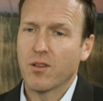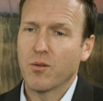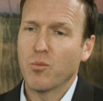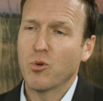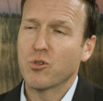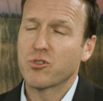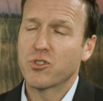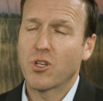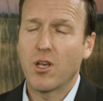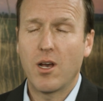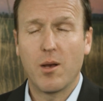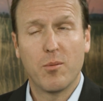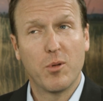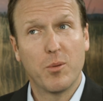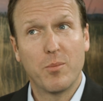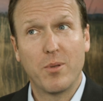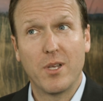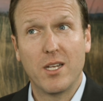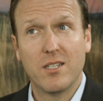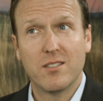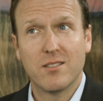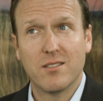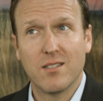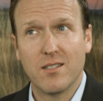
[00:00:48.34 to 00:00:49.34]
The most common
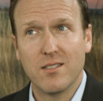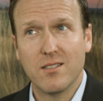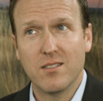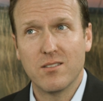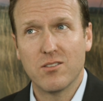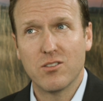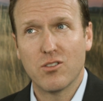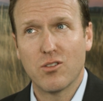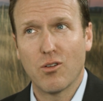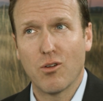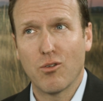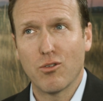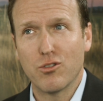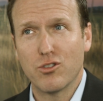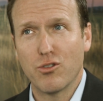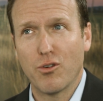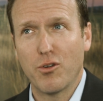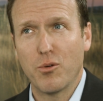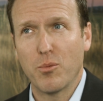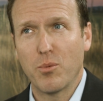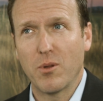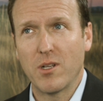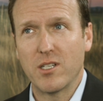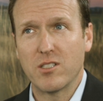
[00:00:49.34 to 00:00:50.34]
patient that needs a total
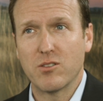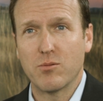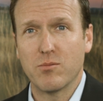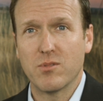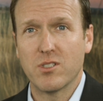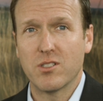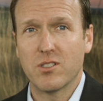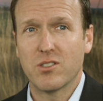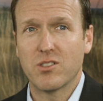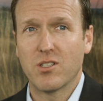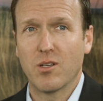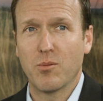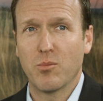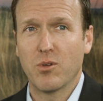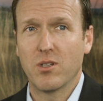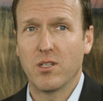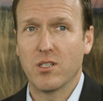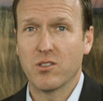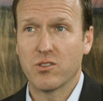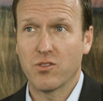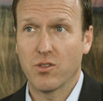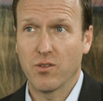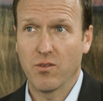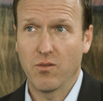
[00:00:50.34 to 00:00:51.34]
joint replacement is someone
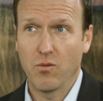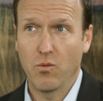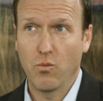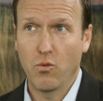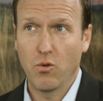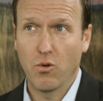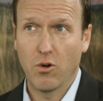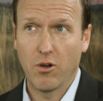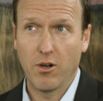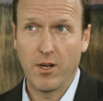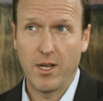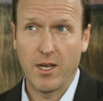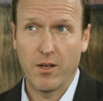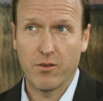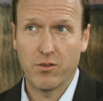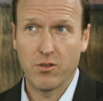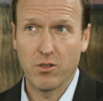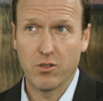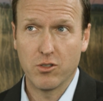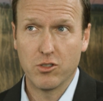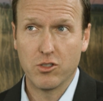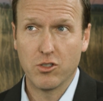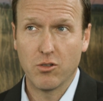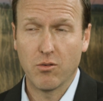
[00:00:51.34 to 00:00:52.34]
that's worn out
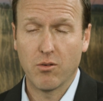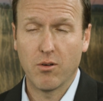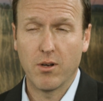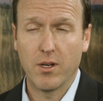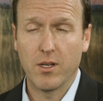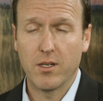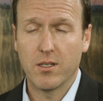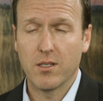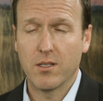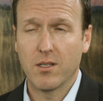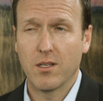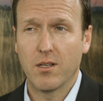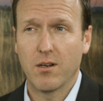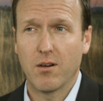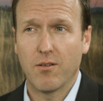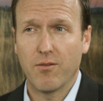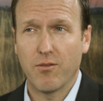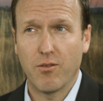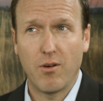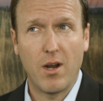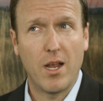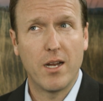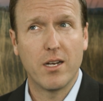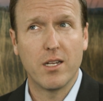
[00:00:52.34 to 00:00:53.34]
their joint, and there are a
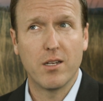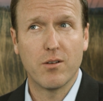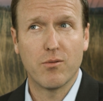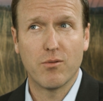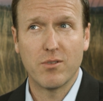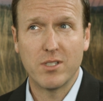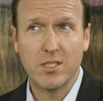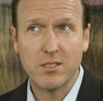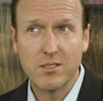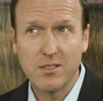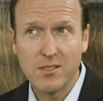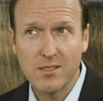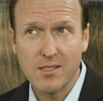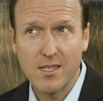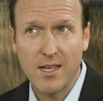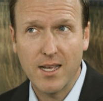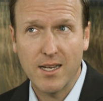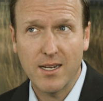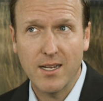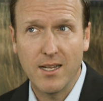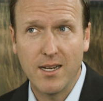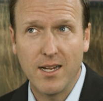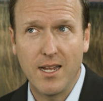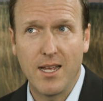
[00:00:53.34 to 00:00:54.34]
variety of reasons
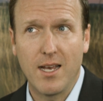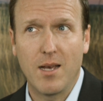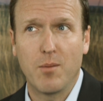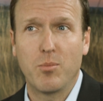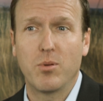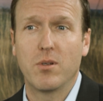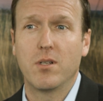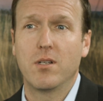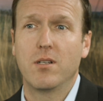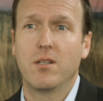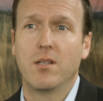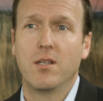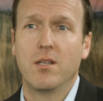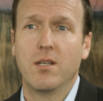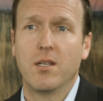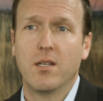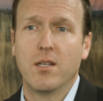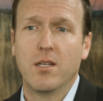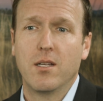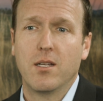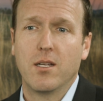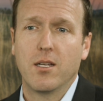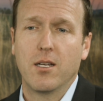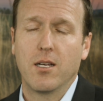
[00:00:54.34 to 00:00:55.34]
that can happen.
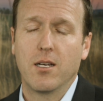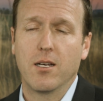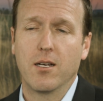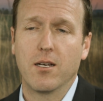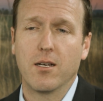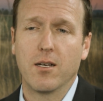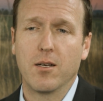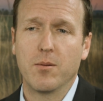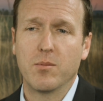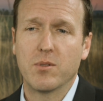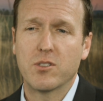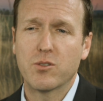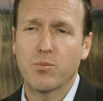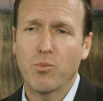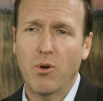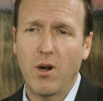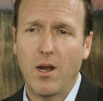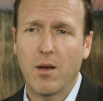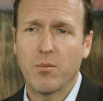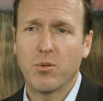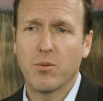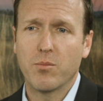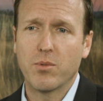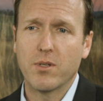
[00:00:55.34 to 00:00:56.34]
It's
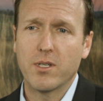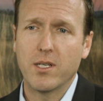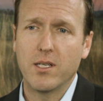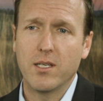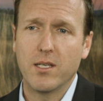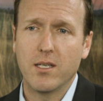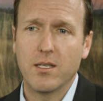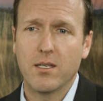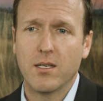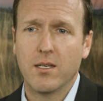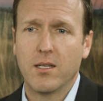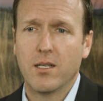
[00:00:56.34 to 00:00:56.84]
probably